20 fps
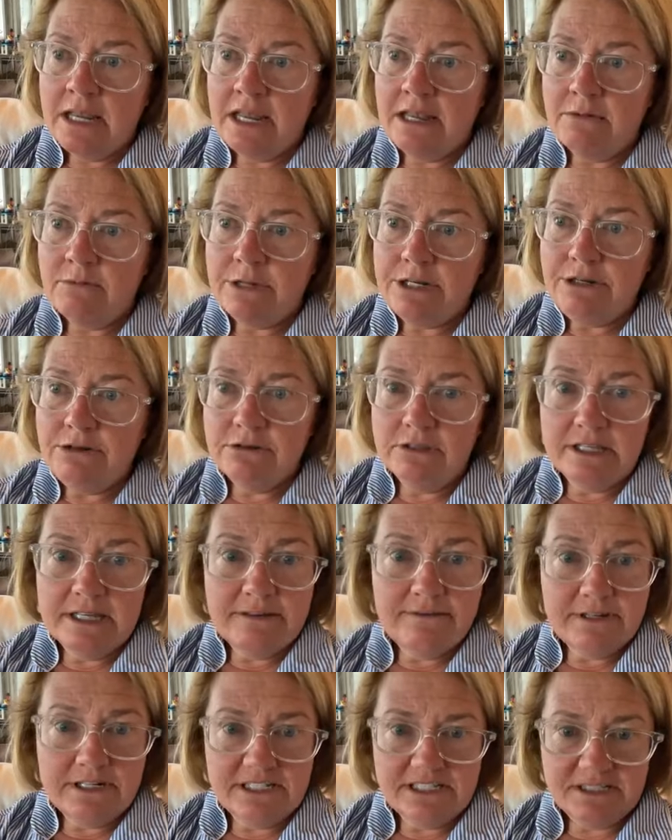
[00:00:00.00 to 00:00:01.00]
And when you
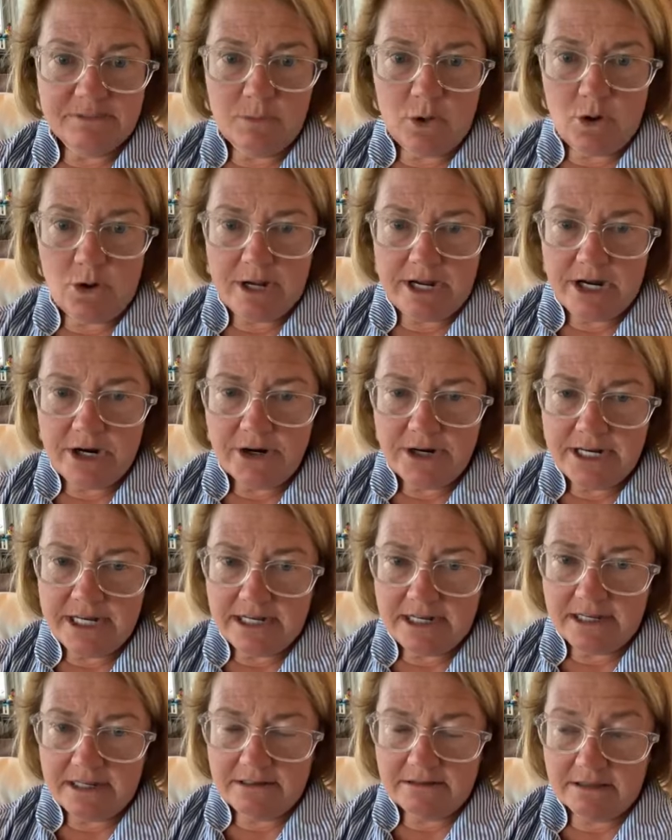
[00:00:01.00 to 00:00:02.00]
live in a small
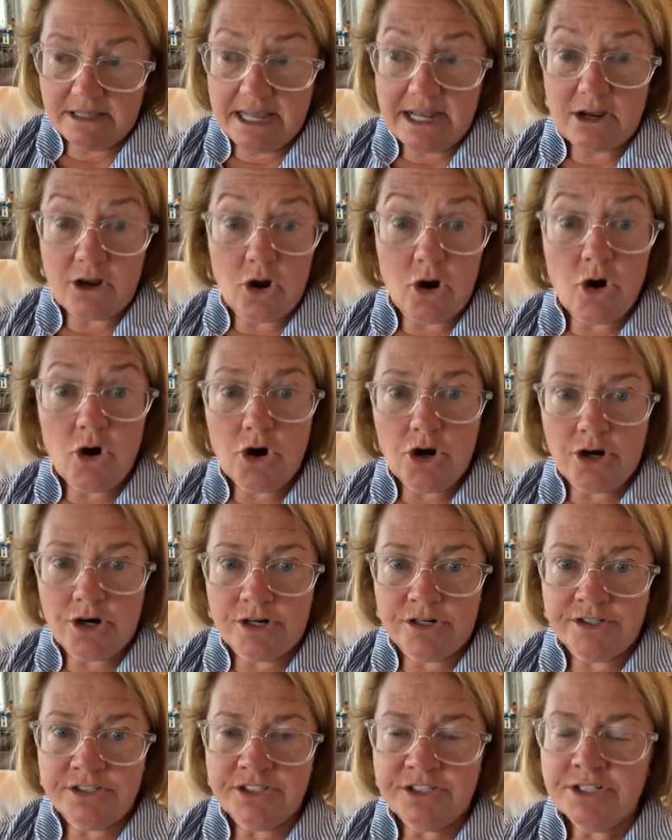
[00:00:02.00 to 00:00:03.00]
area like
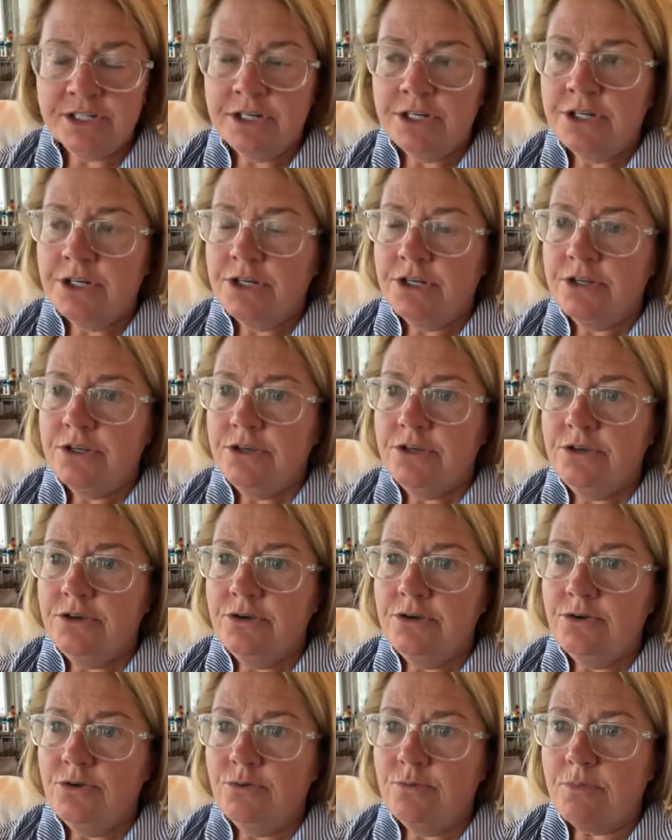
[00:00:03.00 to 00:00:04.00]
ours,
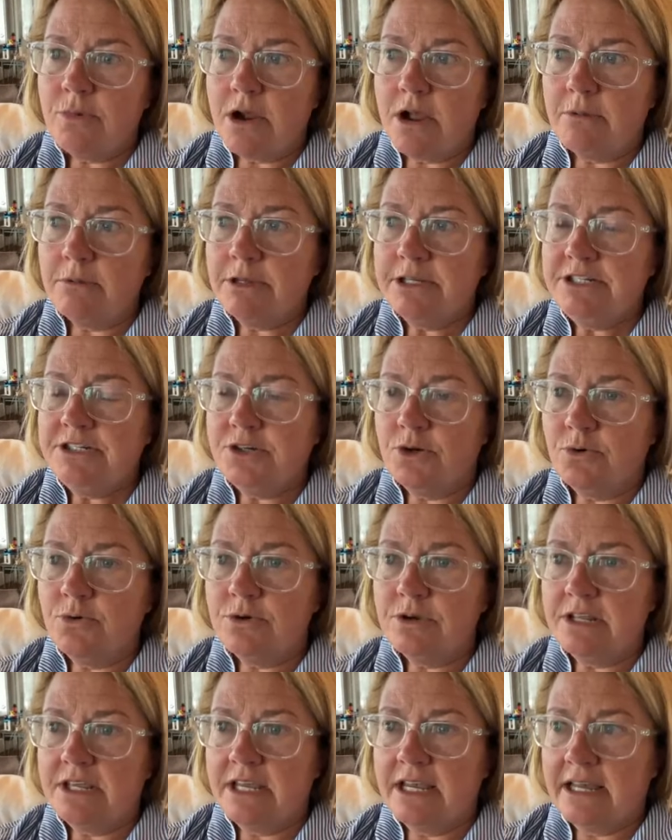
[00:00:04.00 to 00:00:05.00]
you probably
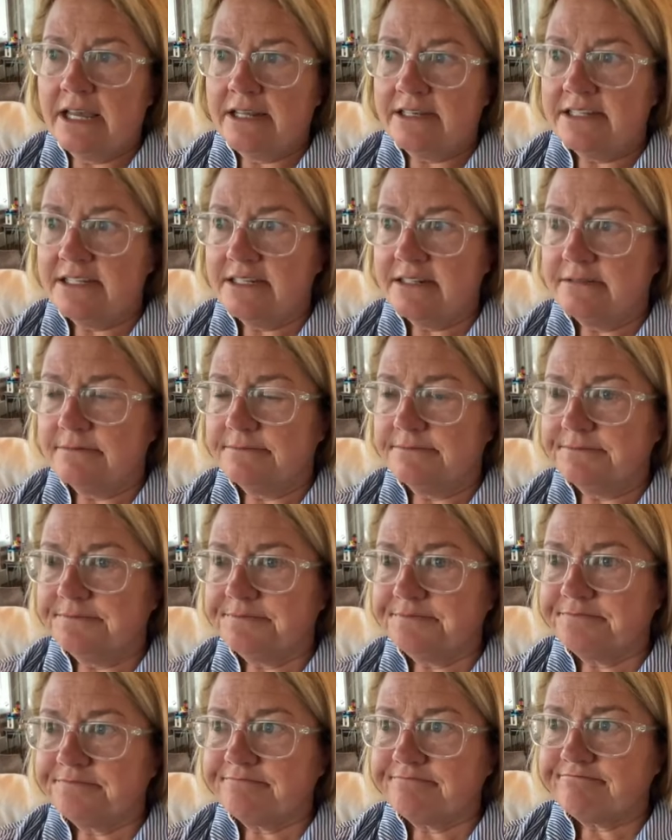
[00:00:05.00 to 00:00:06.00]
don't
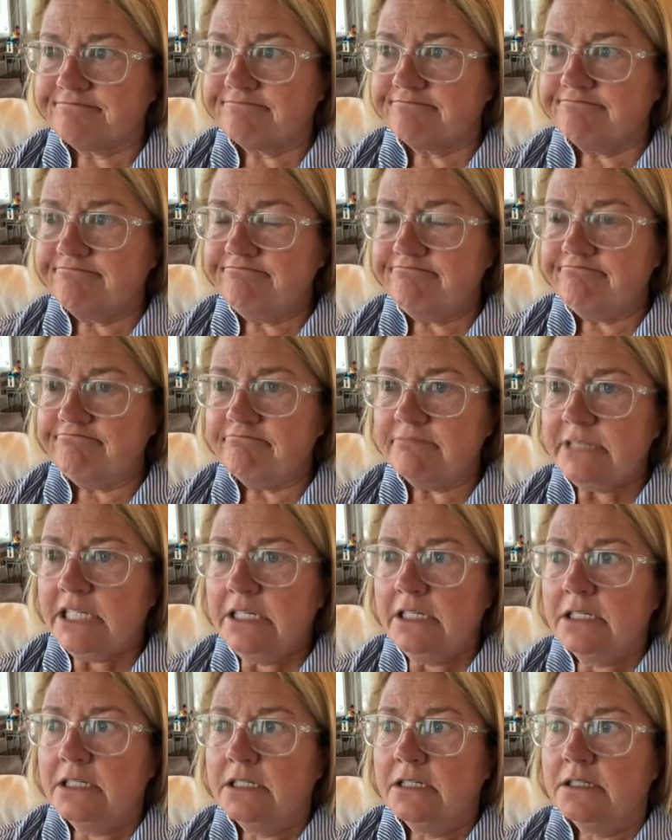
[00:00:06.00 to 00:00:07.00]

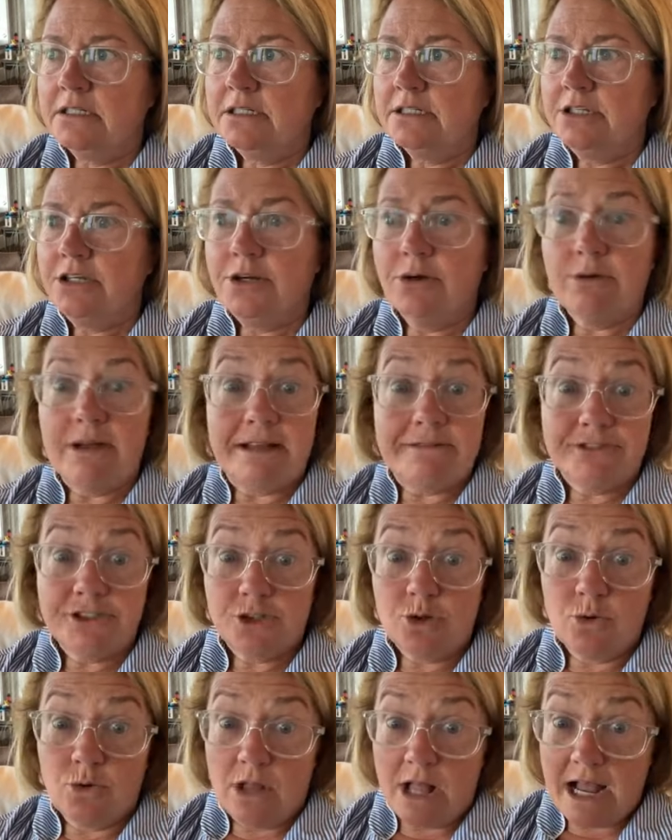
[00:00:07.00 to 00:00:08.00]
have
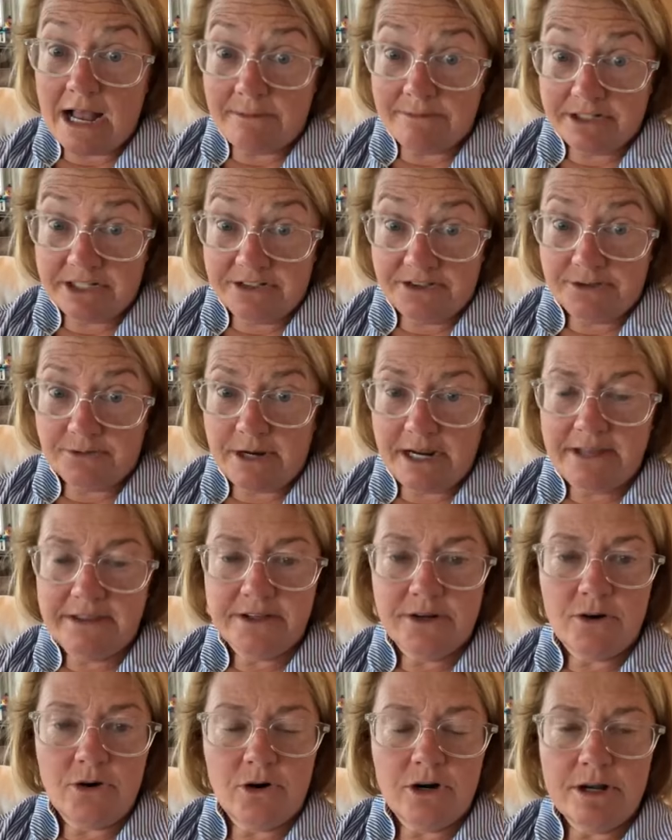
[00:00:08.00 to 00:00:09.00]
school options,
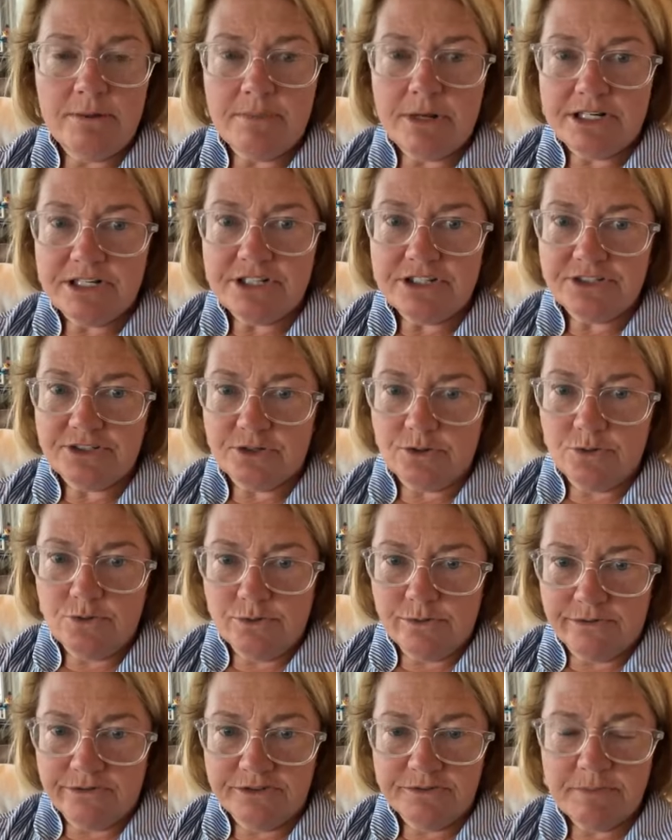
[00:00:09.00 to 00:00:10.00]
right? There aren't a bunch of
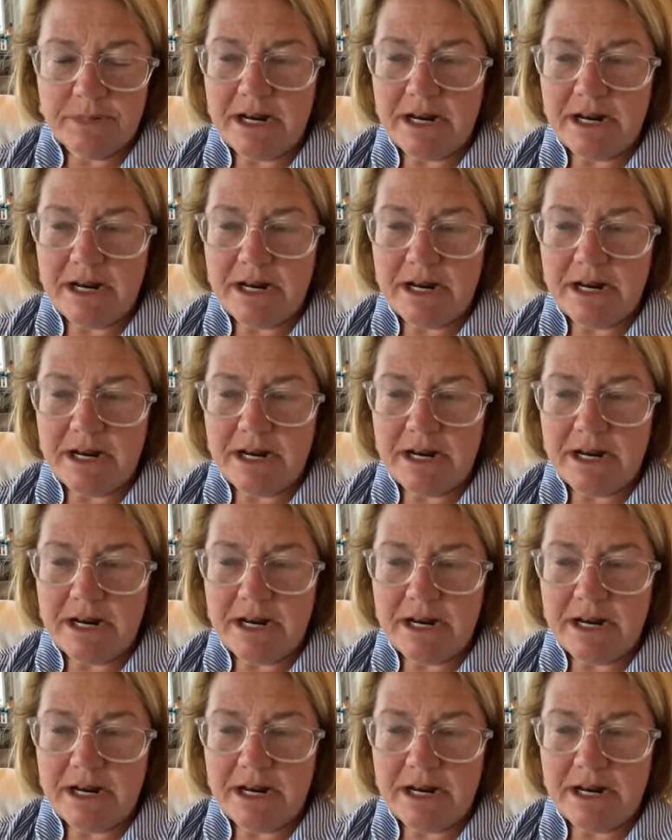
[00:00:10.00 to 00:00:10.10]
schools.